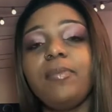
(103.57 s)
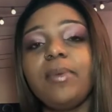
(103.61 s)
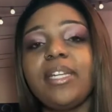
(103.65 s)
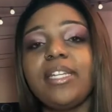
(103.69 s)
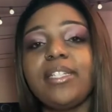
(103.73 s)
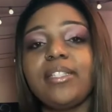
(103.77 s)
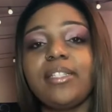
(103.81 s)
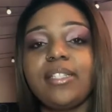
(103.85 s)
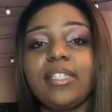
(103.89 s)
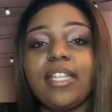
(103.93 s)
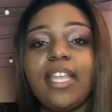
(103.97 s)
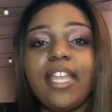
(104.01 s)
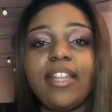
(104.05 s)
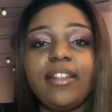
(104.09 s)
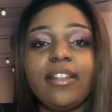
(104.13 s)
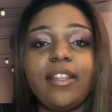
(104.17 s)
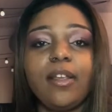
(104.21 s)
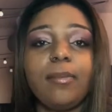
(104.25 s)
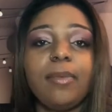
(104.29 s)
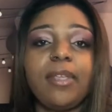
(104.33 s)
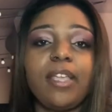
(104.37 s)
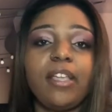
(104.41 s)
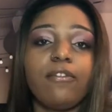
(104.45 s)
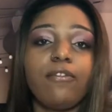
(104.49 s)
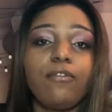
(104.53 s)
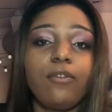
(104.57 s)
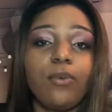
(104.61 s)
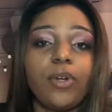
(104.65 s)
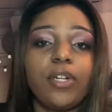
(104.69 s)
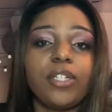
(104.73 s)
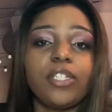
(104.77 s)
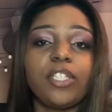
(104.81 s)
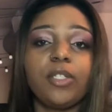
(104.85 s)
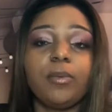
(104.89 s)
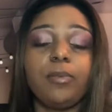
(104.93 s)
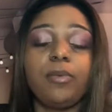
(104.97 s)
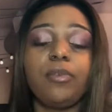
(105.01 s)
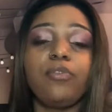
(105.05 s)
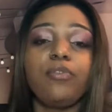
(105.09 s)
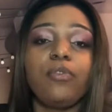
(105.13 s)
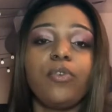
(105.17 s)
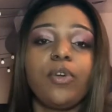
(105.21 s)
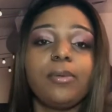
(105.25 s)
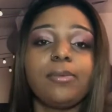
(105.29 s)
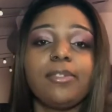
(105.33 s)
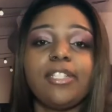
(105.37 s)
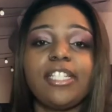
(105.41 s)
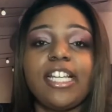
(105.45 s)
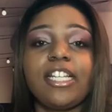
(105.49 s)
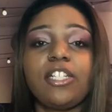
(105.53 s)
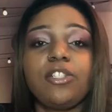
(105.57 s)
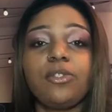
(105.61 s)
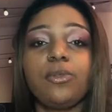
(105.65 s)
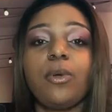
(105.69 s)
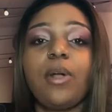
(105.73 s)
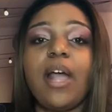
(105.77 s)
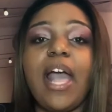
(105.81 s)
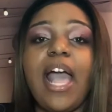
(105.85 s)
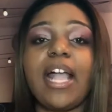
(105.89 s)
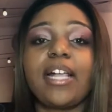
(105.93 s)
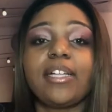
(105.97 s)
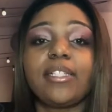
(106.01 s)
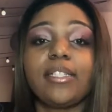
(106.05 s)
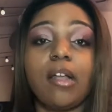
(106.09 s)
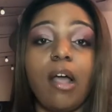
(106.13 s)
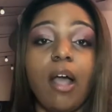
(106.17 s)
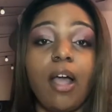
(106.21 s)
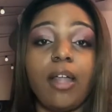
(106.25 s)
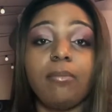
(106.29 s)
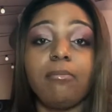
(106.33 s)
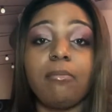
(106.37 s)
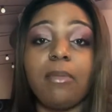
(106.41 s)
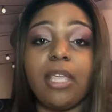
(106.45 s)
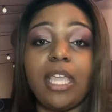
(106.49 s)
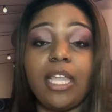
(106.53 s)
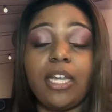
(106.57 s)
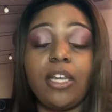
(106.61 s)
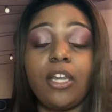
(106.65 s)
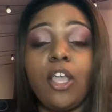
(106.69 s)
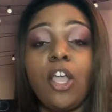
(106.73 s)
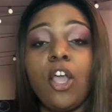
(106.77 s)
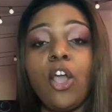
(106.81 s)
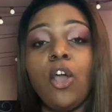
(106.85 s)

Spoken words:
But instead, they're being forced to perform sexual acts on men